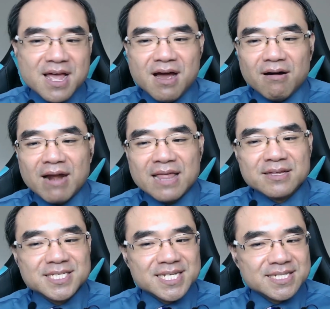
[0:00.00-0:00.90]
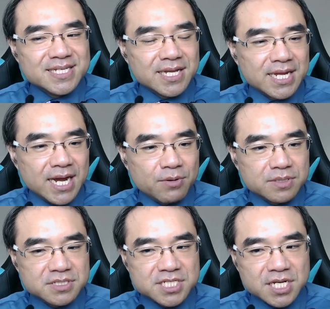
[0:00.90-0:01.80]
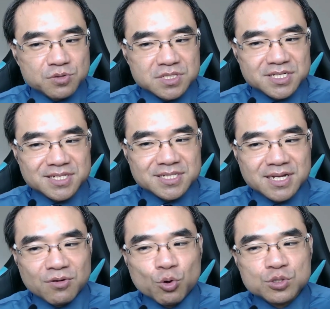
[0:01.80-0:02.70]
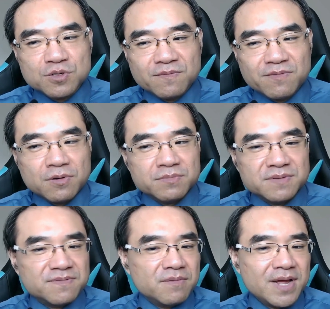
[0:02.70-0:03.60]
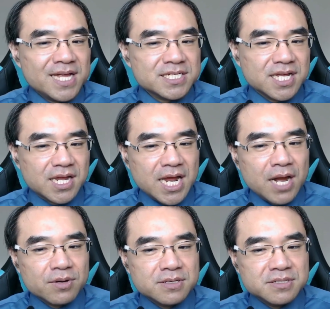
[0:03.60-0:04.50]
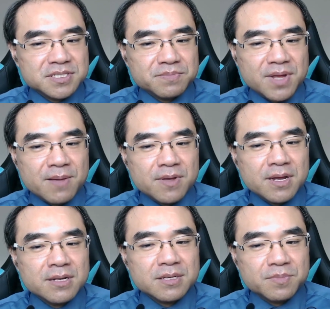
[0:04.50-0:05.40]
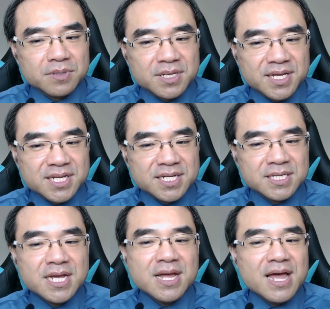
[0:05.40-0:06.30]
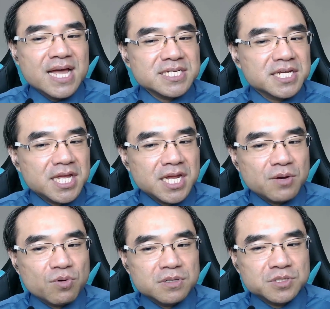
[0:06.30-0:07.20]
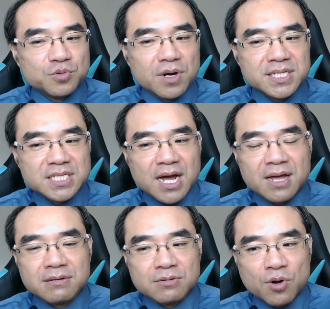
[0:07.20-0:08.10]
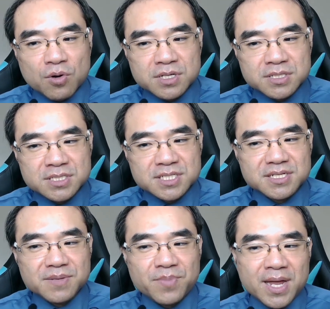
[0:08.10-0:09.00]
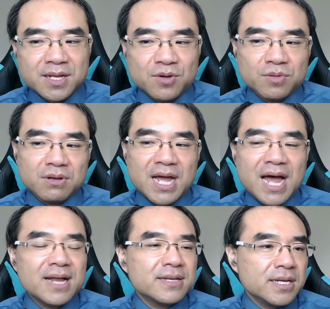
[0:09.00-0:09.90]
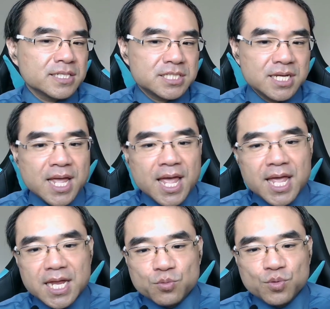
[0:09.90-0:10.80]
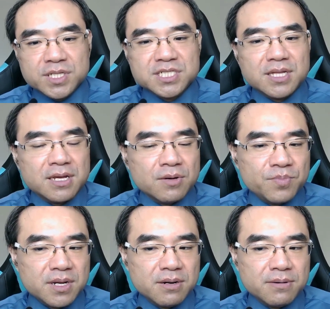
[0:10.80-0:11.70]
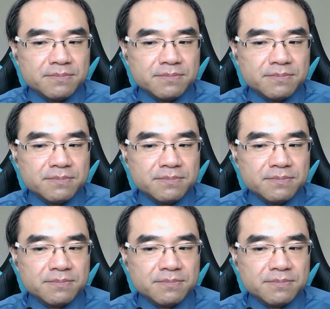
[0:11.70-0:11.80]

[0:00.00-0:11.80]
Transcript: Another 16 character sequences, also formed from ASCII characters, may be interpreted as keywords or as other tokens depending on the context in which they appear.